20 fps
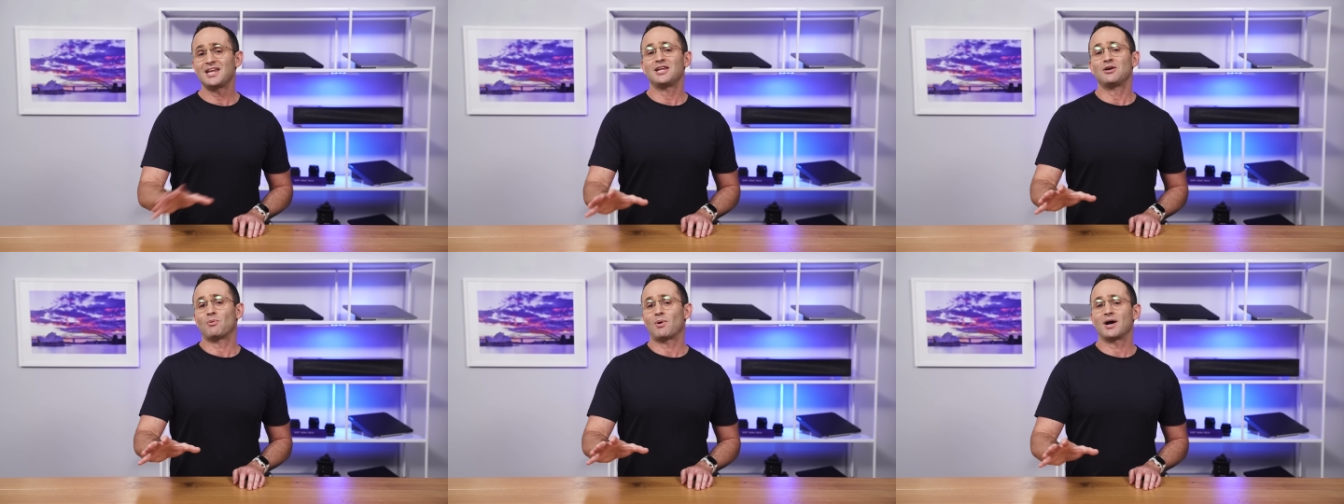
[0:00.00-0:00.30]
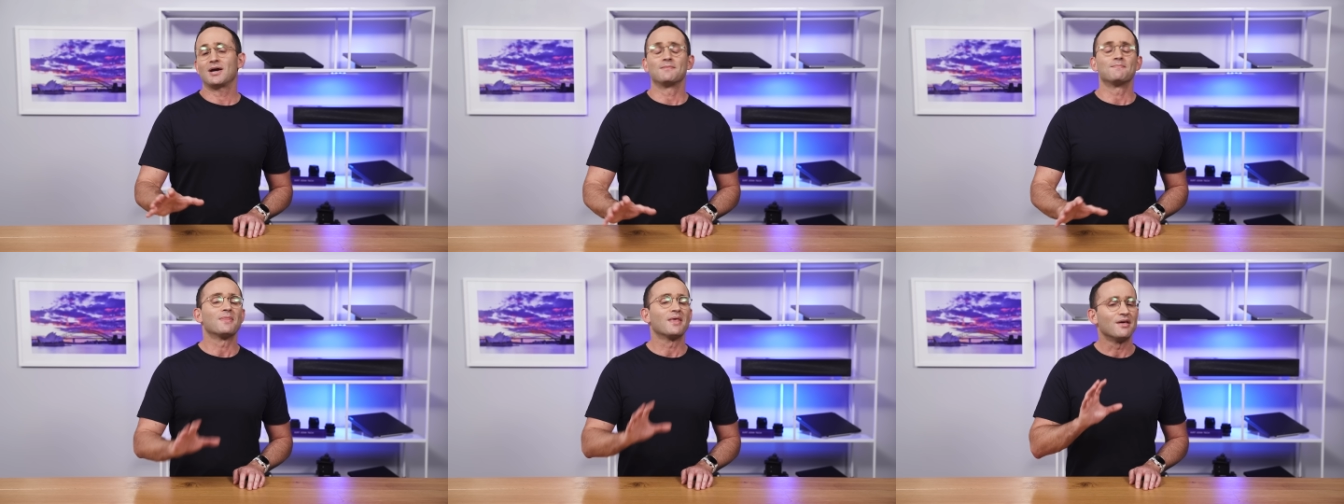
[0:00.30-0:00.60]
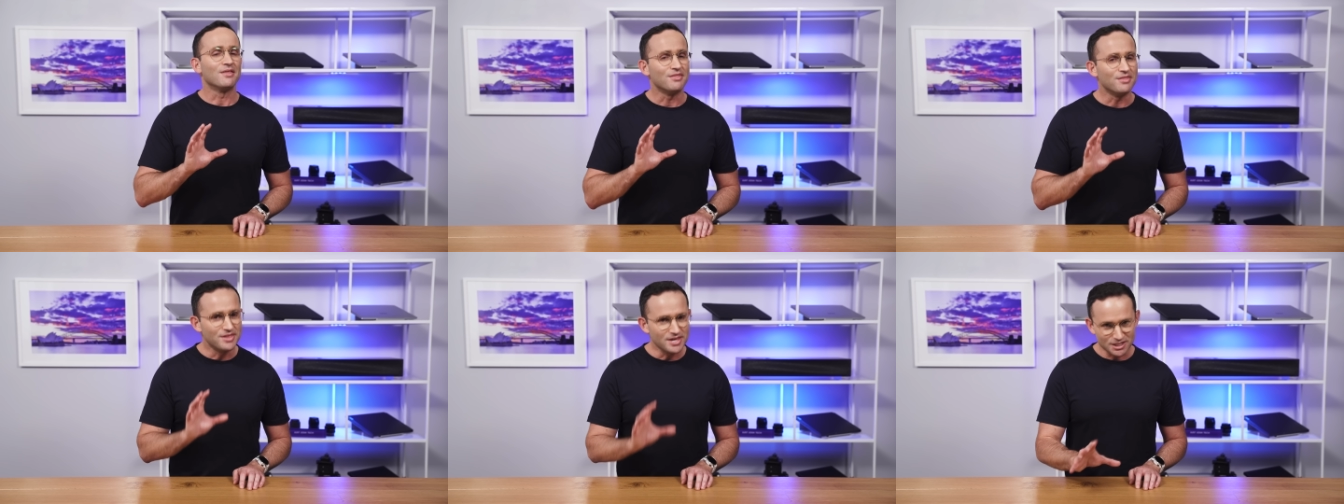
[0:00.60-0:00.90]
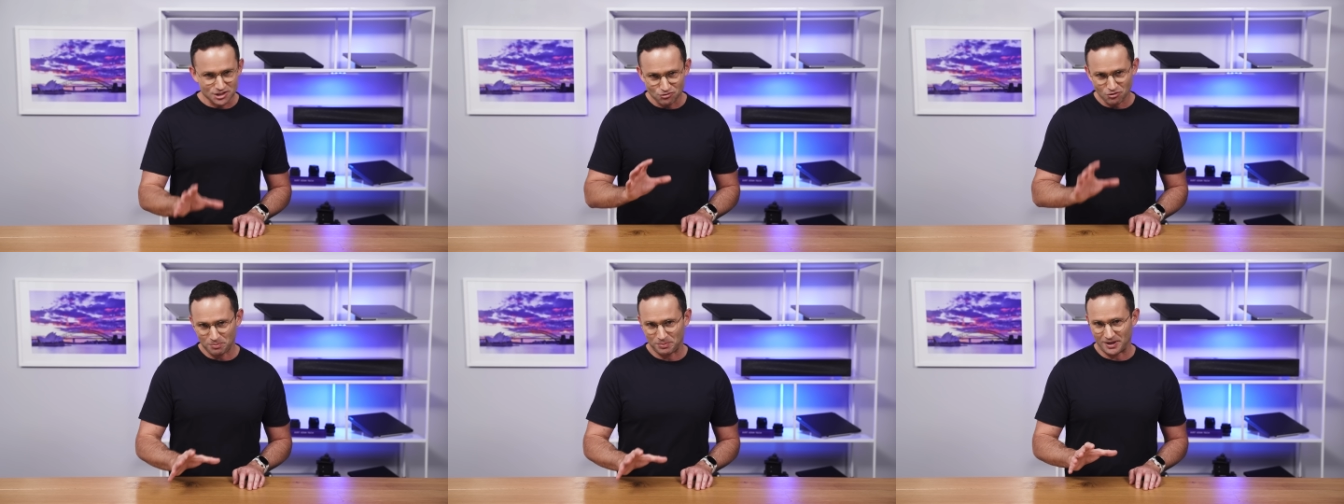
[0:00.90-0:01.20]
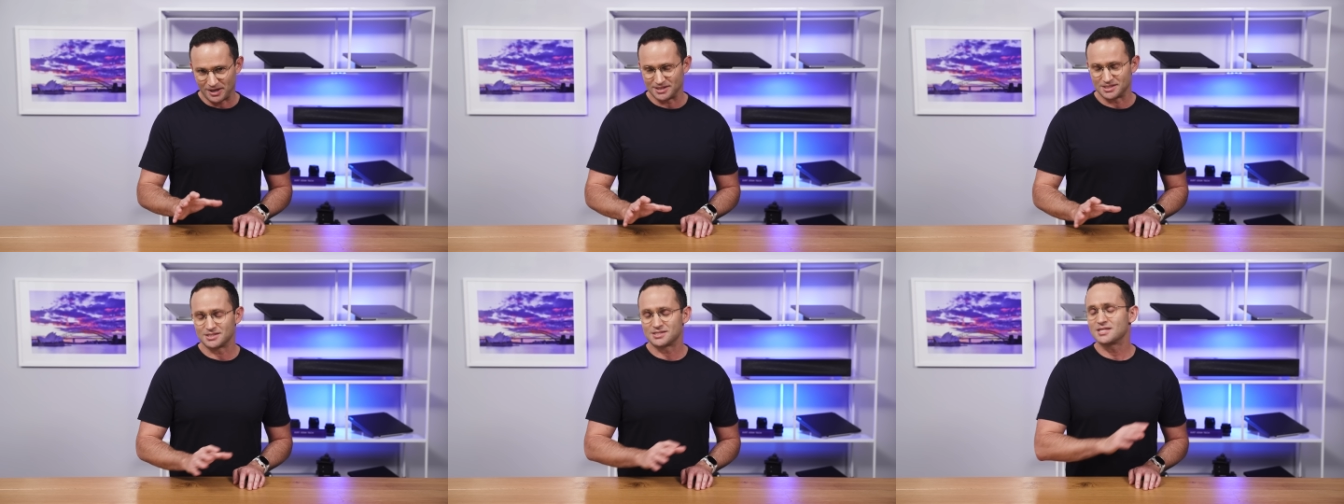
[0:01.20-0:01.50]
Anyway, this
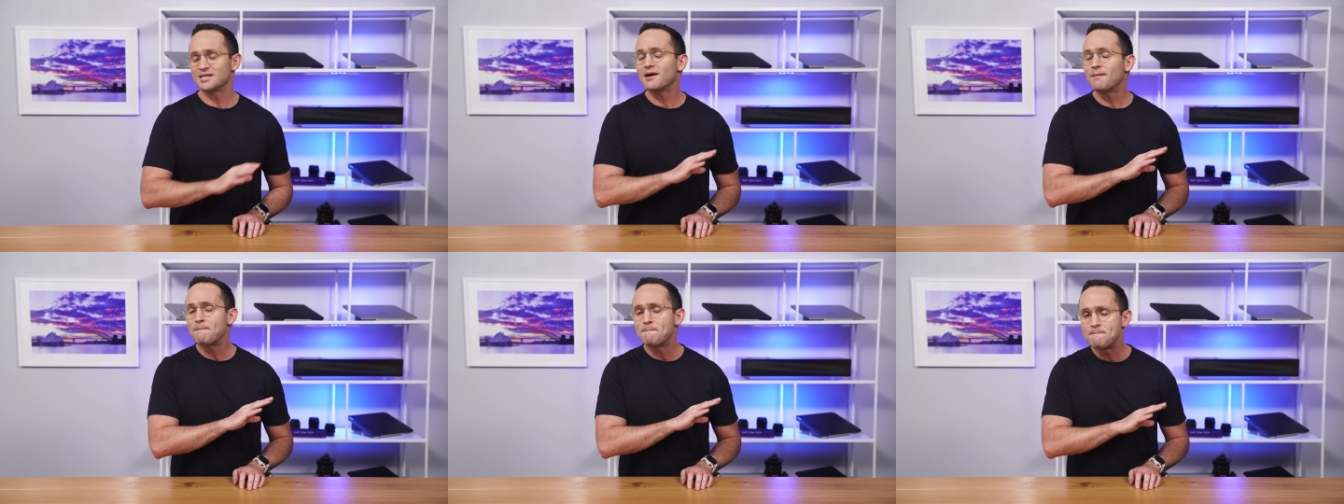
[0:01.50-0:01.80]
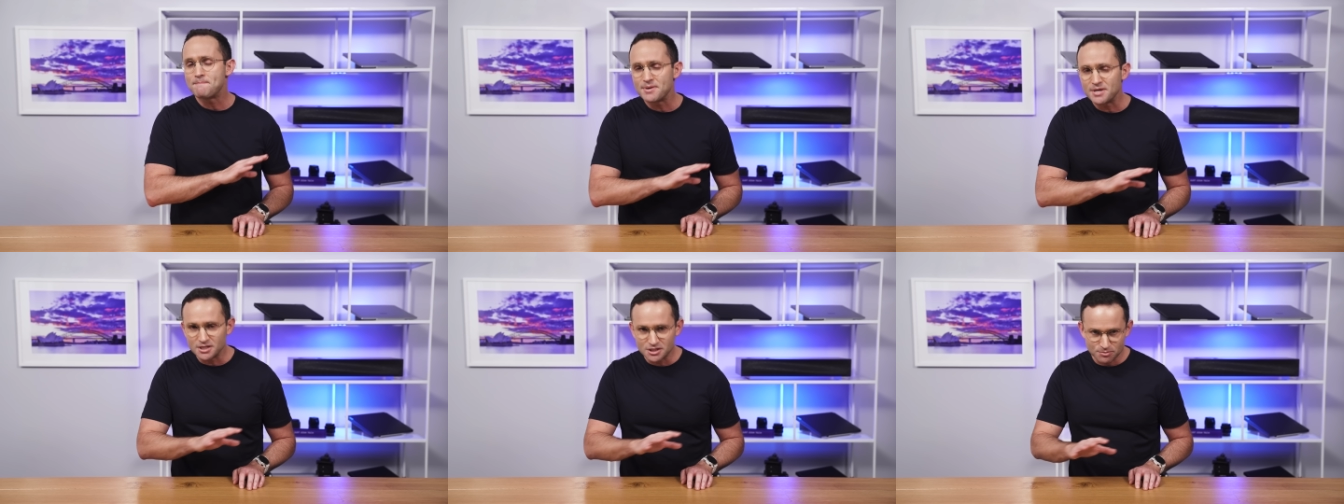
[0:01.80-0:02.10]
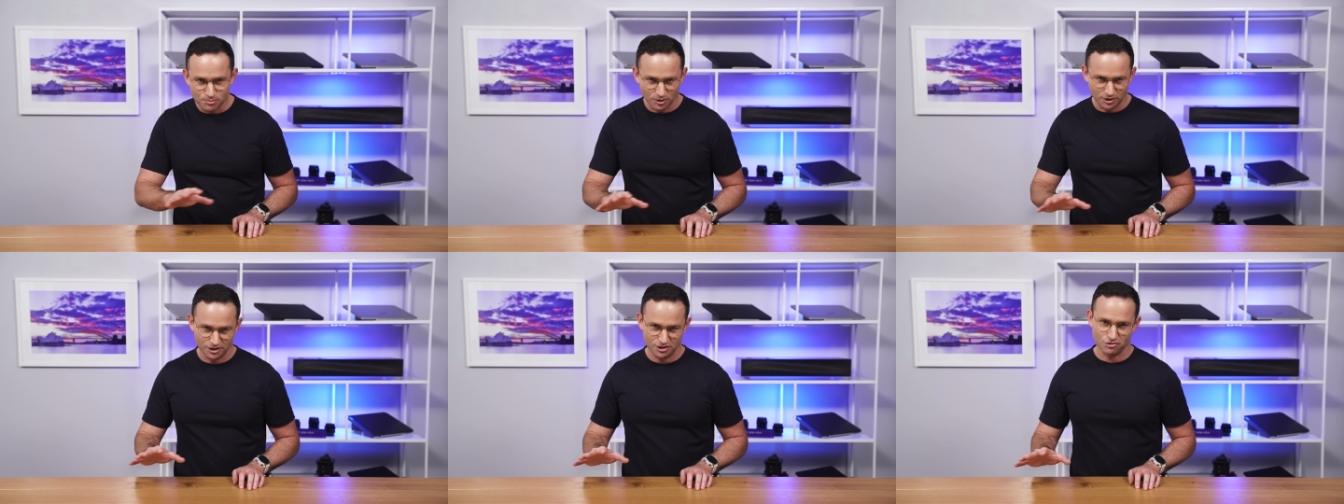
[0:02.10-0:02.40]
replaces the abysmal